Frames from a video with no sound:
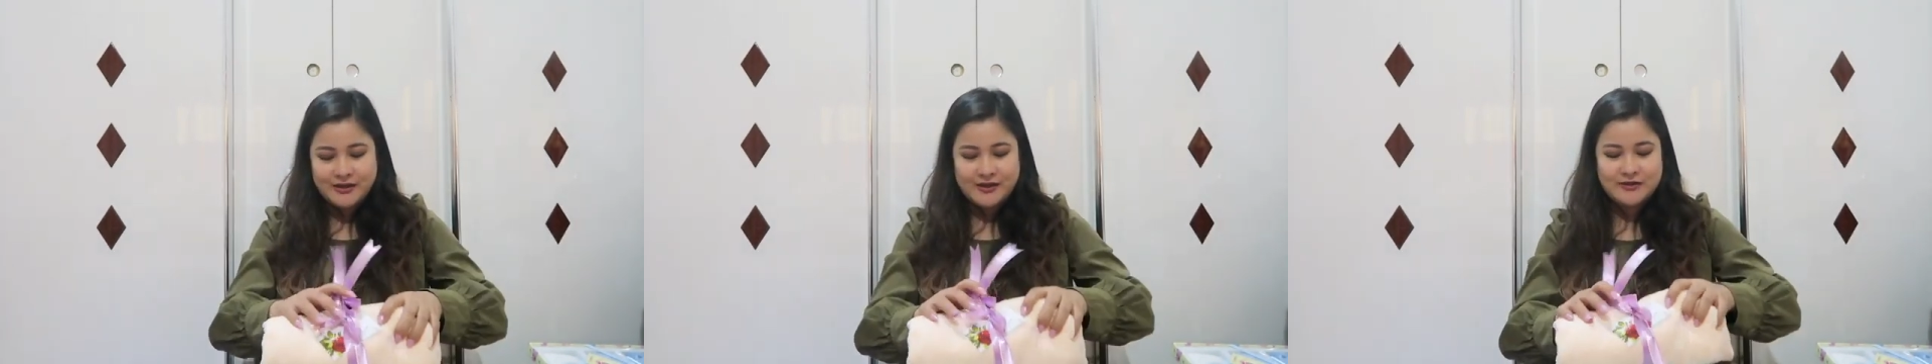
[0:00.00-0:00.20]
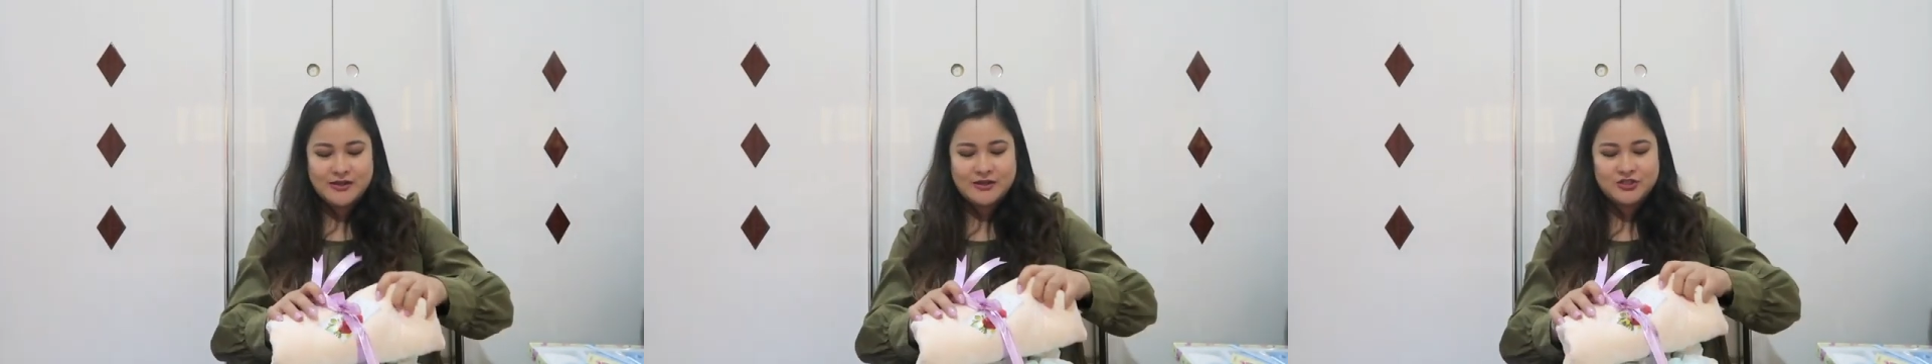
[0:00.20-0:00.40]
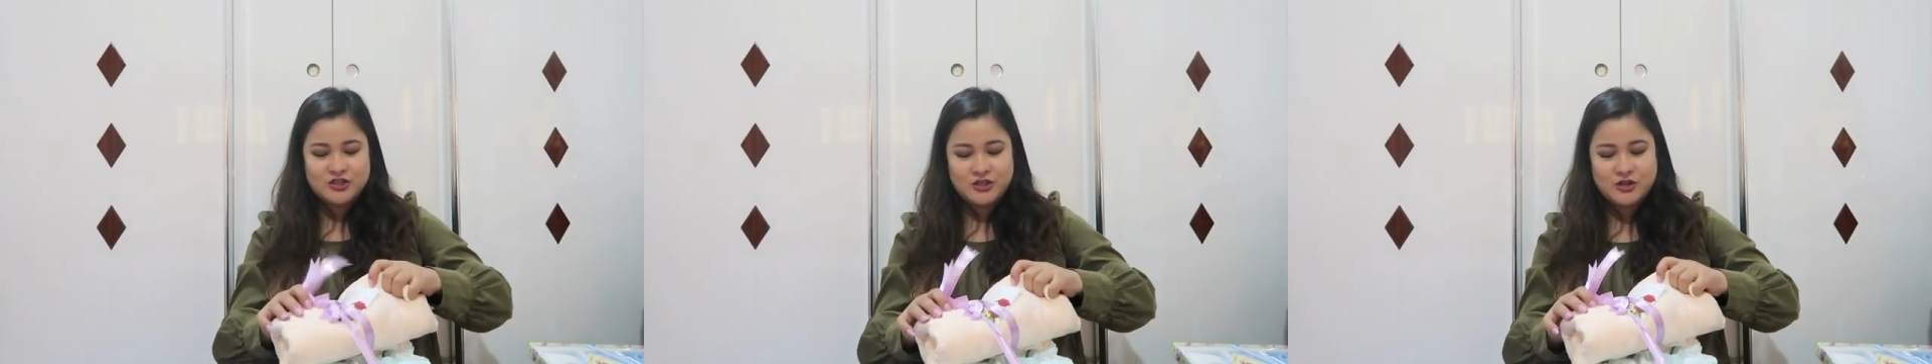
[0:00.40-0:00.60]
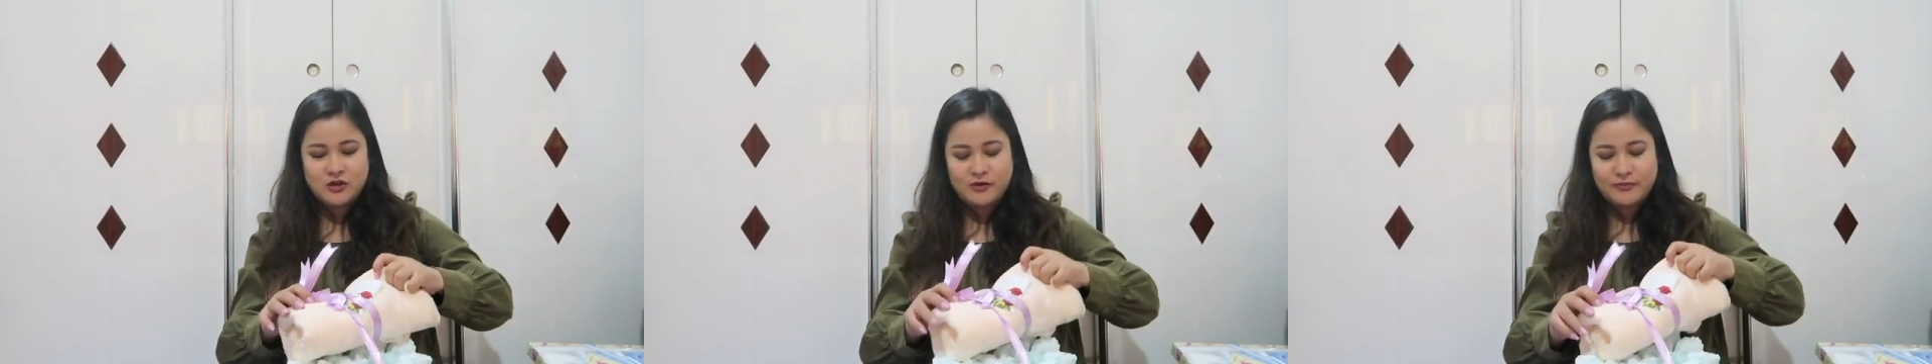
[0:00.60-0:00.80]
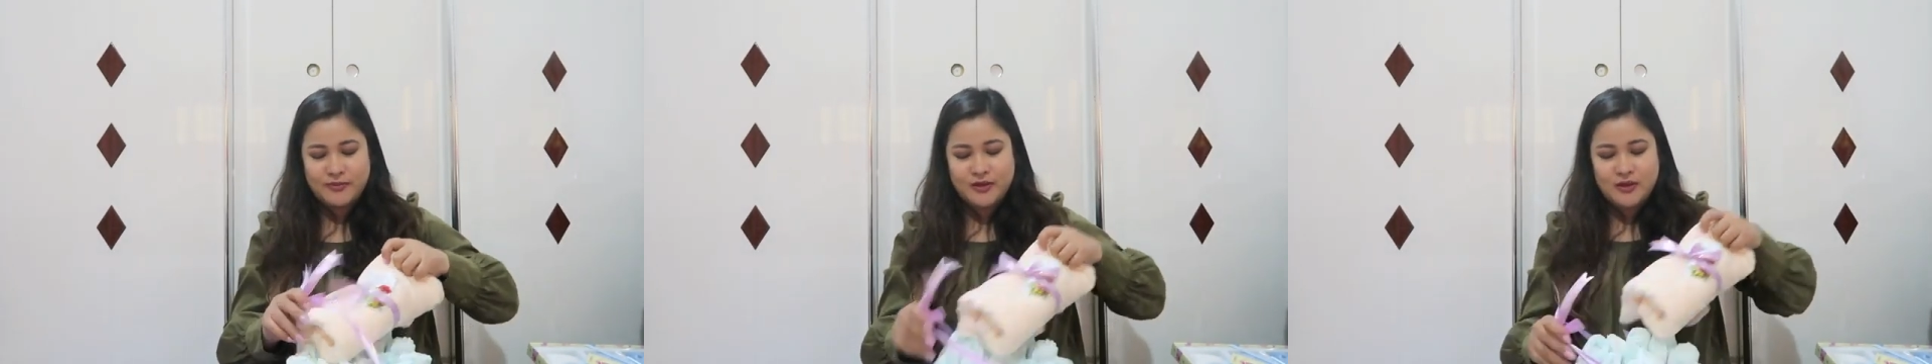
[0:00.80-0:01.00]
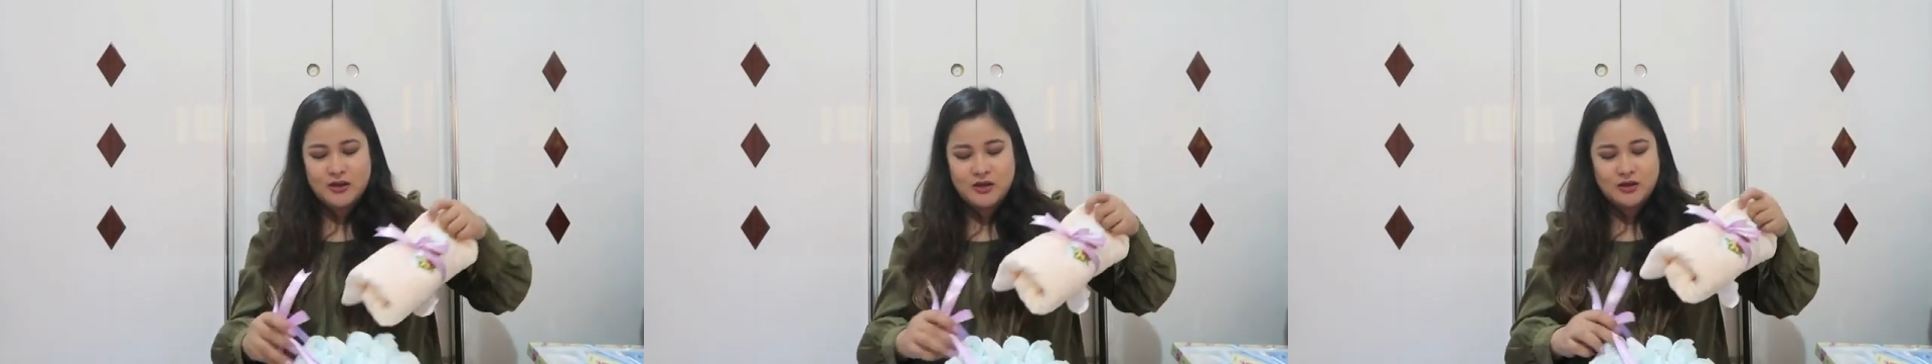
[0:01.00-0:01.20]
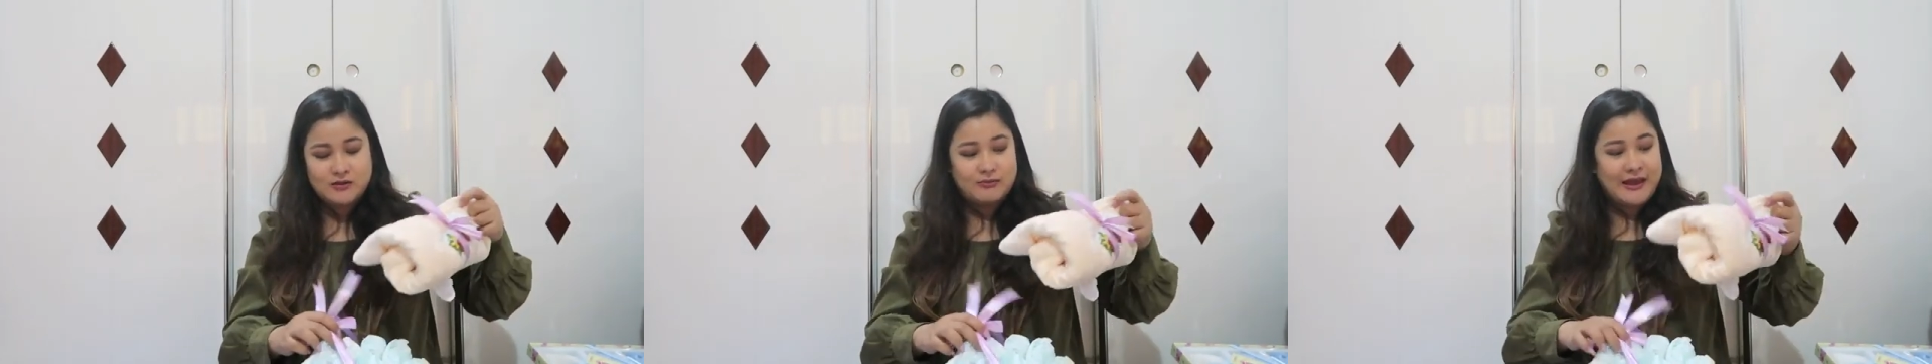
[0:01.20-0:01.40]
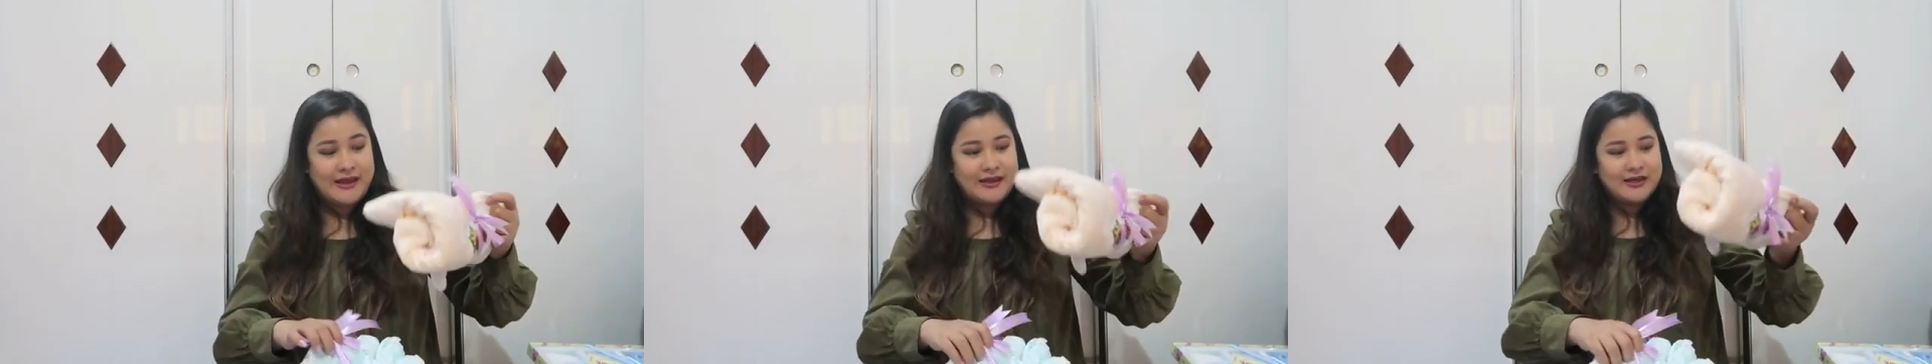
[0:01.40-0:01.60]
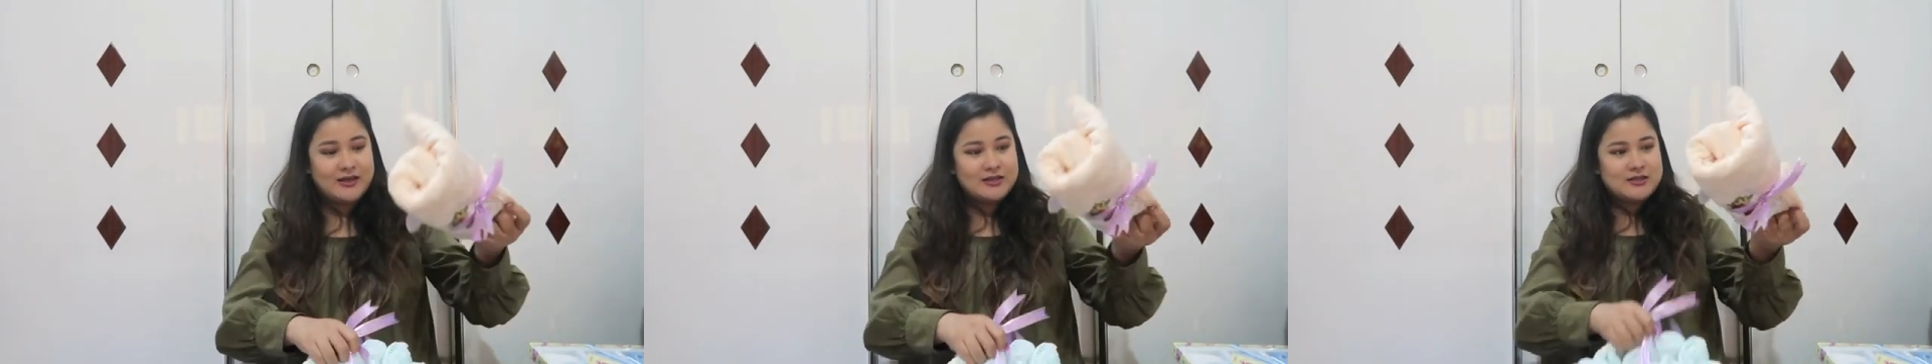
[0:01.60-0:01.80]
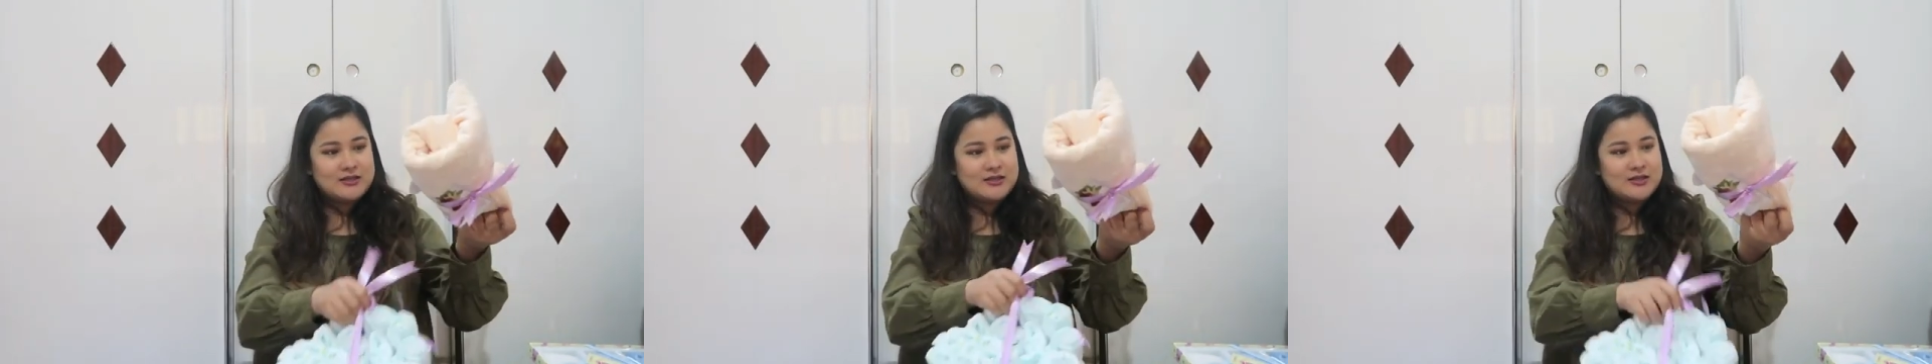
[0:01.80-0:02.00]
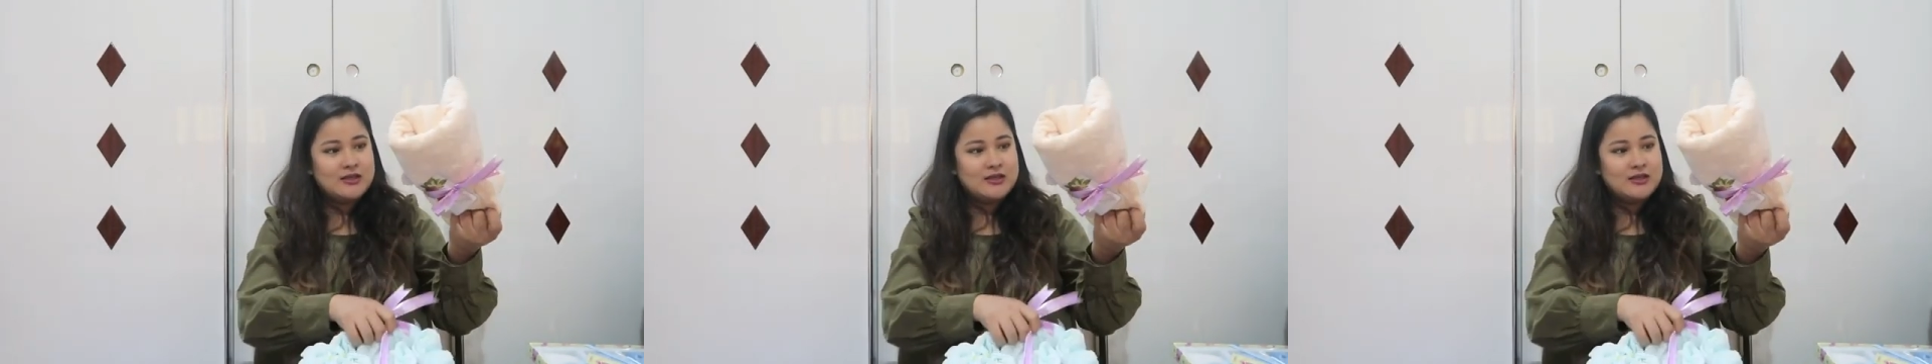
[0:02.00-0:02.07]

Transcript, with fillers: and then she got me a blanket